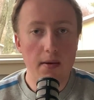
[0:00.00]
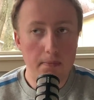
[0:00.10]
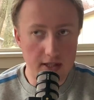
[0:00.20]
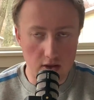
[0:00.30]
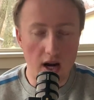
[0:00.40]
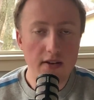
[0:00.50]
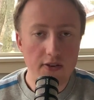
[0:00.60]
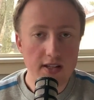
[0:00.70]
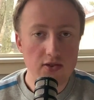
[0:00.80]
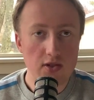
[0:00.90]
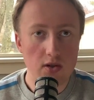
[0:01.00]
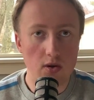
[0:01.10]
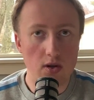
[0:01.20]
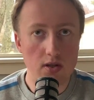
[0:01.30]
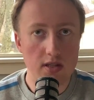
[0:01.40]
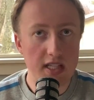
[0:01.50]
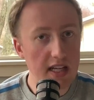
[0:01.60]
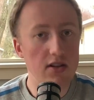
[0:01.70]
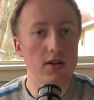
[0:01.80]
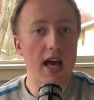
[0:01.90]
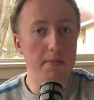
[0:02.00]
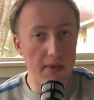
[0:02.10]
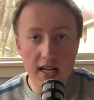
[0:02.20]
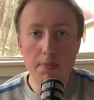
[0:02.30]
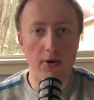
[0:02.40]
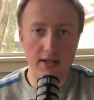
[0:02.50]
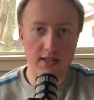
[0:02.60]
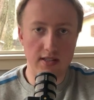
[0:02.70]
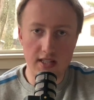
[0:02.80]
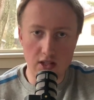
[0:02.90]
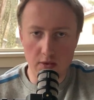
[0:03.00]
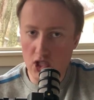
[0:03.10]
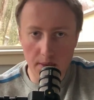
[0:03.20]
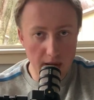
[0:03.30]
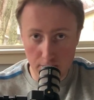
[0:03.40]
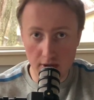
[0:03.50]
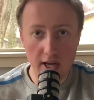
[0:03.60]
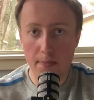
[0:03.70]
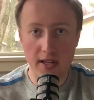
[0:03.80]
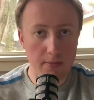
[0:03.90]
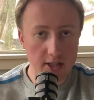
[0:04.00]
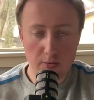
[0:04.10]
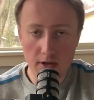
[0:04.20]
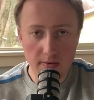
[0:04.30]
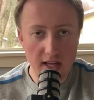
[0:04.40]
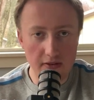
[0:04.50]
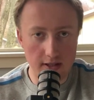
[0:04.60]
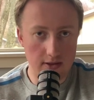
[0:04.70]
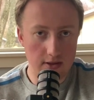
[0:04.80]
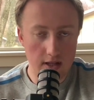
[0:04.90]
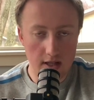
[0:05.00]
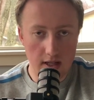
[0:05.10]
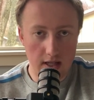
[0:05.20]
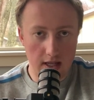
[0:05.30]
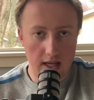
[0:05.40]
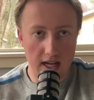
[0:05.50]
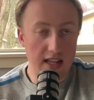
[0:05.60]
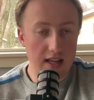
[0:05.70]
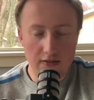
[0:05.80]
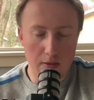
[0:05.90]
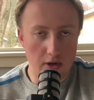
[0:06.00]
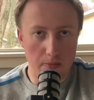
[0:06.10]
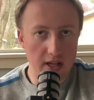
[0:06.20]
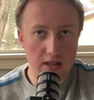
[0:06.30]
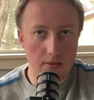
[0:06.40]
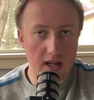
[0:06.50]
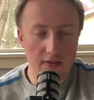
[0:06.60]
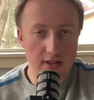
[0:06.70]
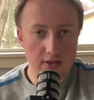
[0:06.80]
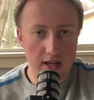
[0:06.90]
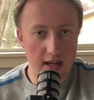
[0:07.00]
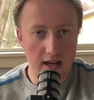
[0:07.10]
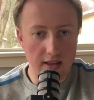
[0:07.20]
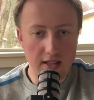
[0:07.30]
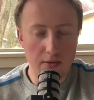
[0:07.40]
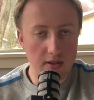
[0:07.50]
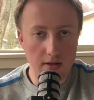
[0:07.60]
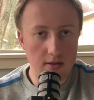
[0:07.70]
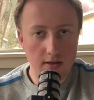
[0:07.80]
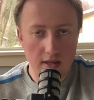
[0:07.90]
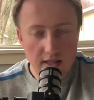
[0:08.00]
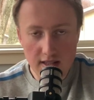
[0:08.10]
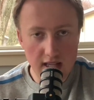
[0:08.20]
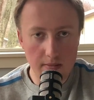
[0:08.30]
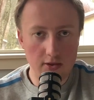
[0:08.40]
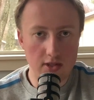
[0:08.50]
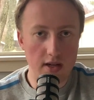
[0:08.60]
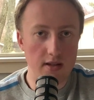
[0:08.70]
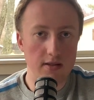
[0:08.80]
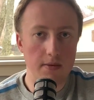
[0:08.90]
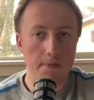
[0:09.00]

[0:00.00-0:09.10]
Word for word: but their offense teetered at many points in the season. We saw him get blown out by the Baltimore Ravens. And I think if they would have played the Ravens, I, I think they would have had the same result.